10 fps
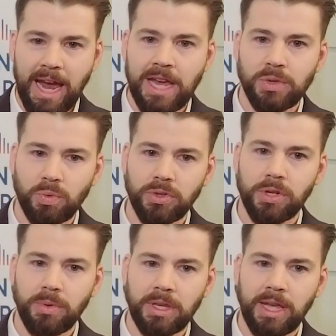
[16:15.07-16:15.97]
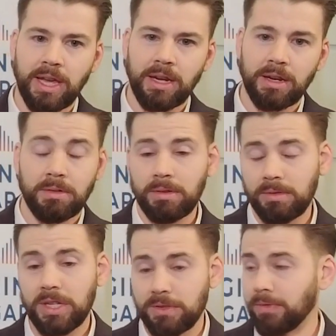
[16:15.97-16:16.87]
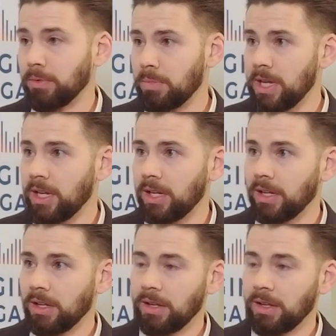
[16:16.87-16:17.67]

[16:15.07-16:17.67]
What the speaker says: as we're doing that, at least for me,